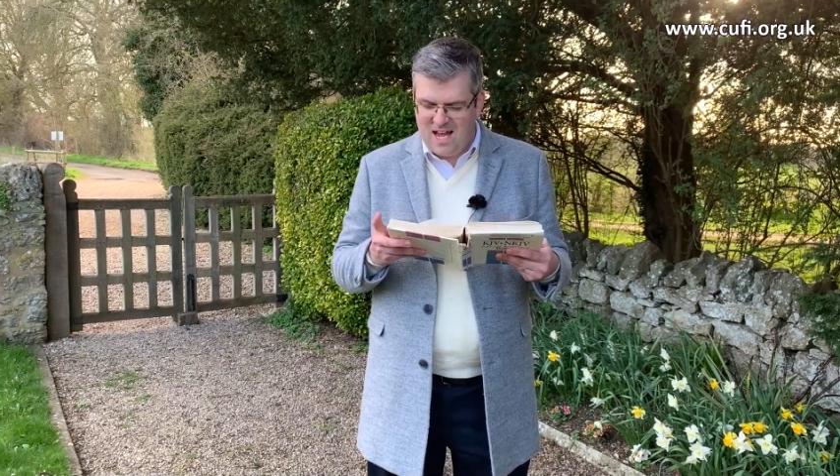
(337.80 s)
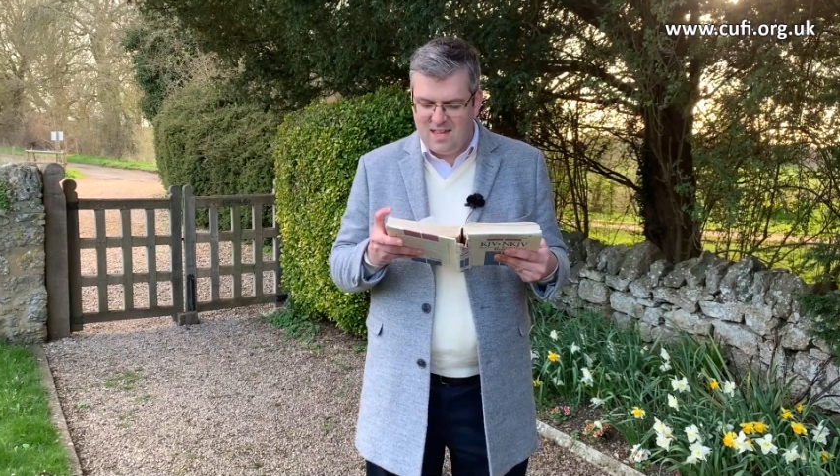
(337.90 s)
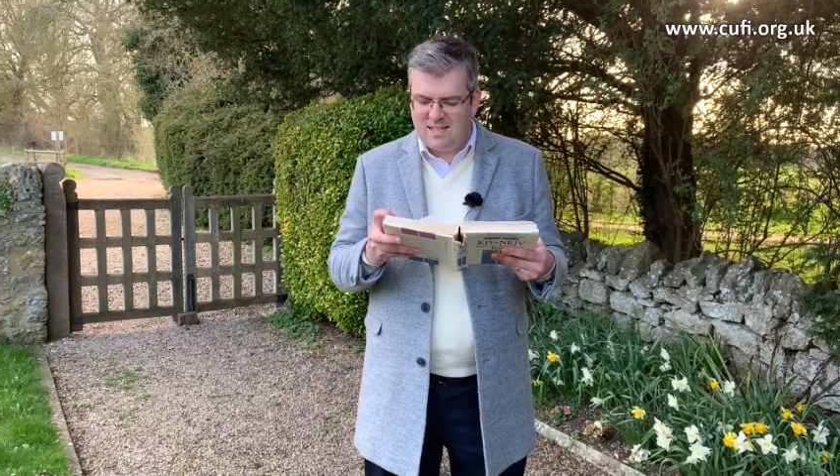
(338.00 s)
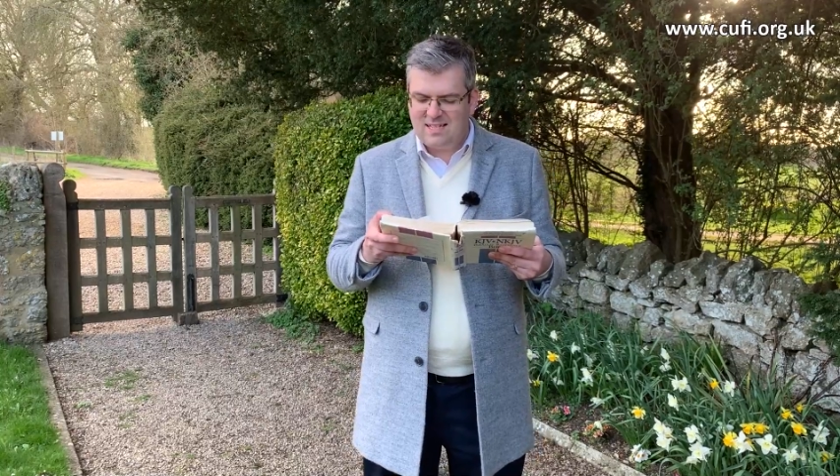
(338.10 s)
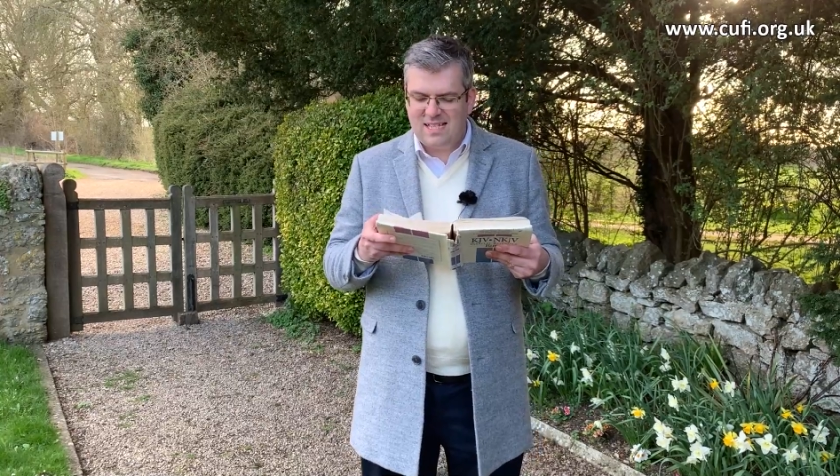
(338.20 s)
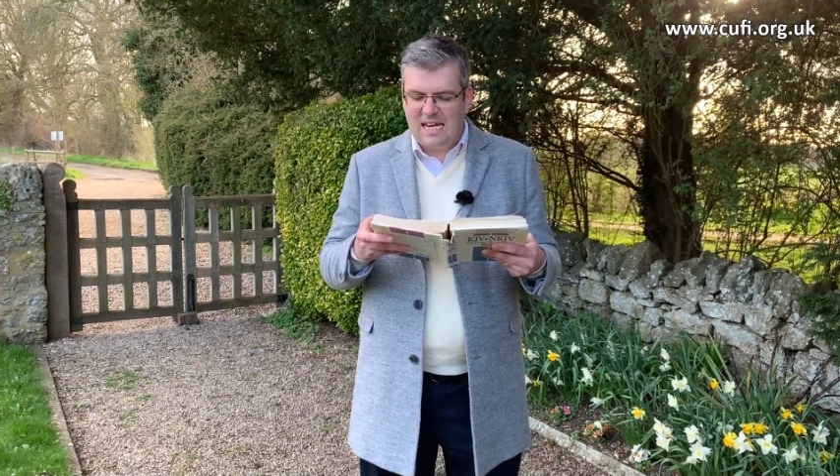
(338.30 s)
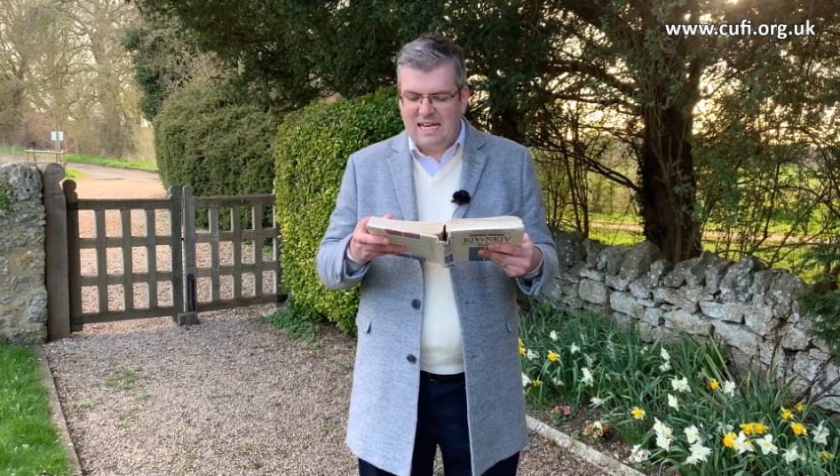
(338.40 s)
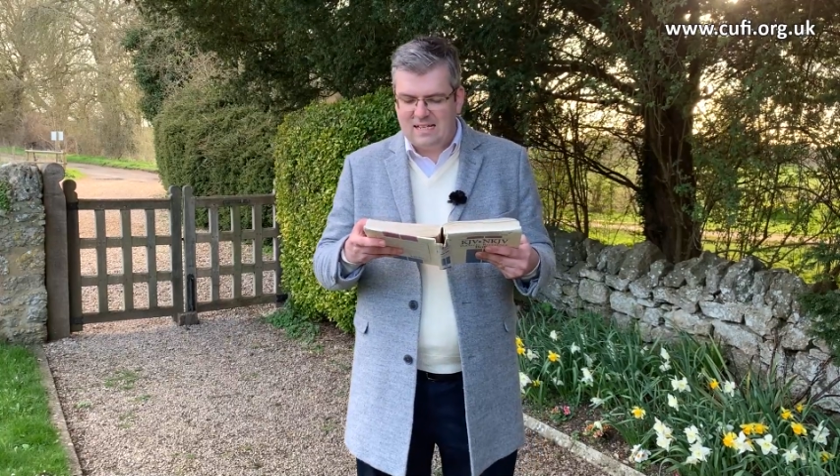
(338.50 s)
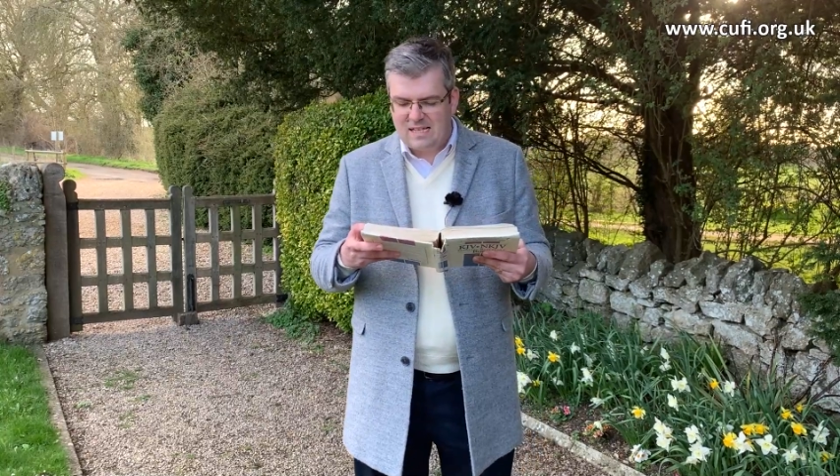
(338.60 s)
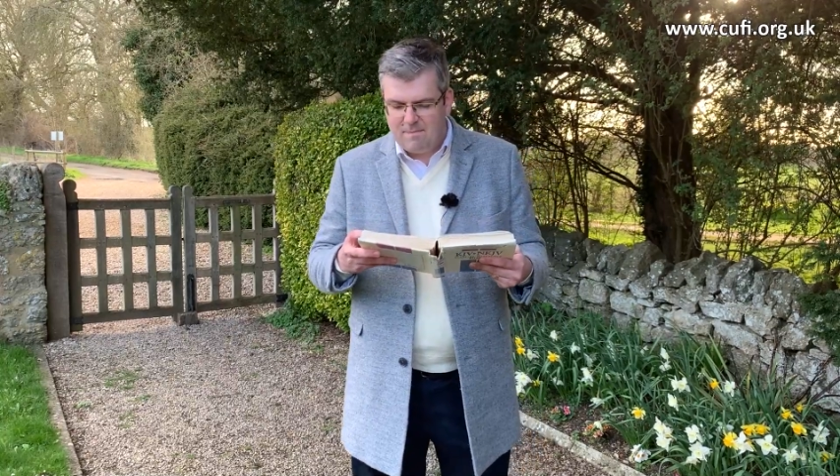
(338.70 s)
the
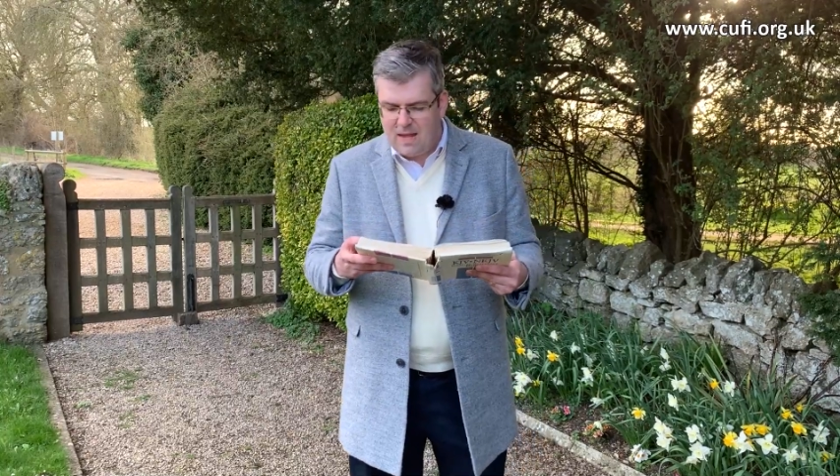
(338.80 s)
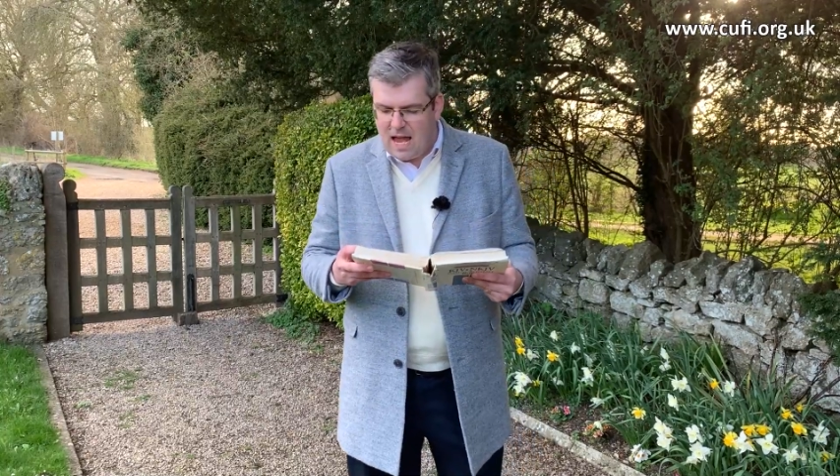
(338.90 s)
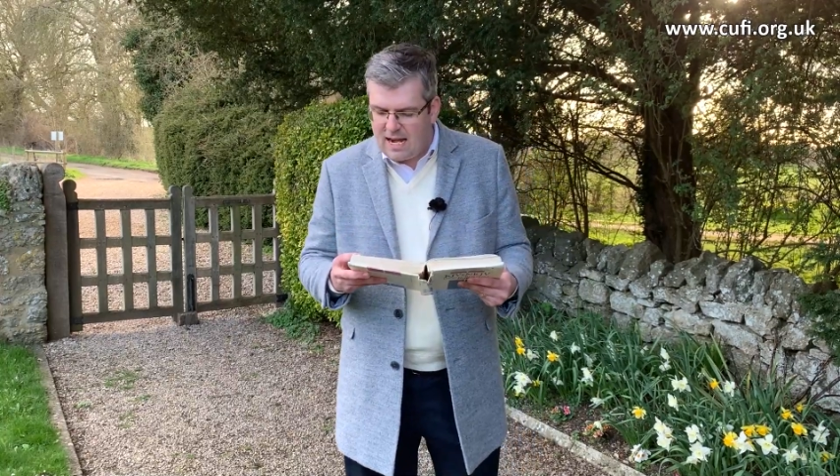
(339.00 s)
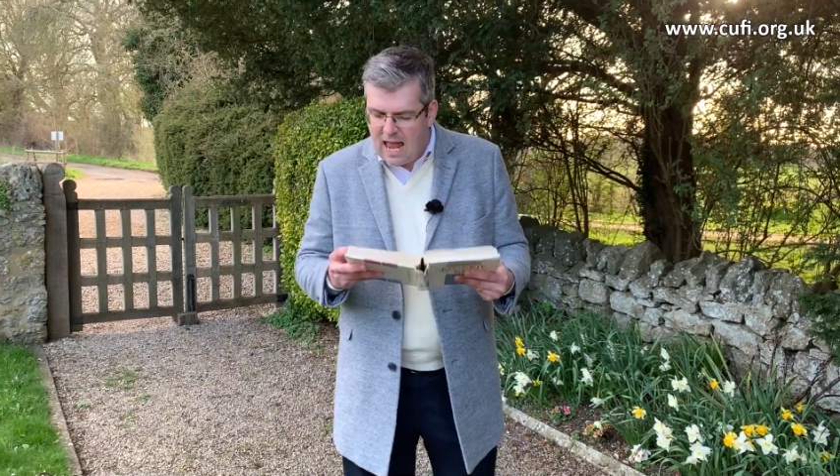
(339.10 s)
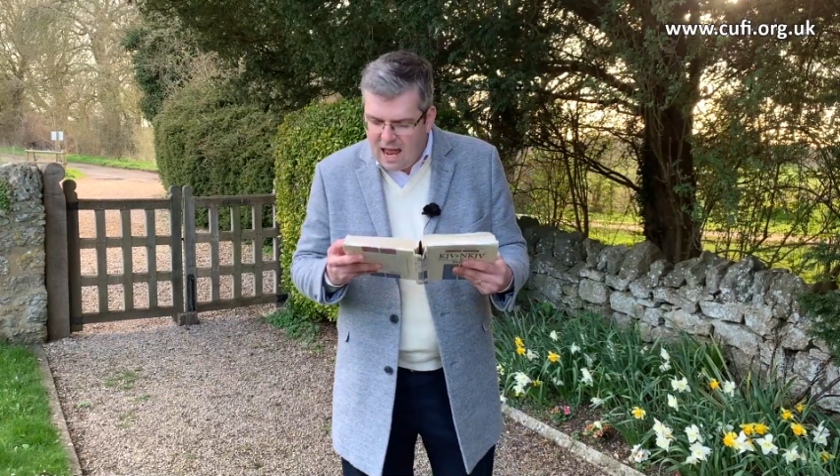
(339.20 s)
seas and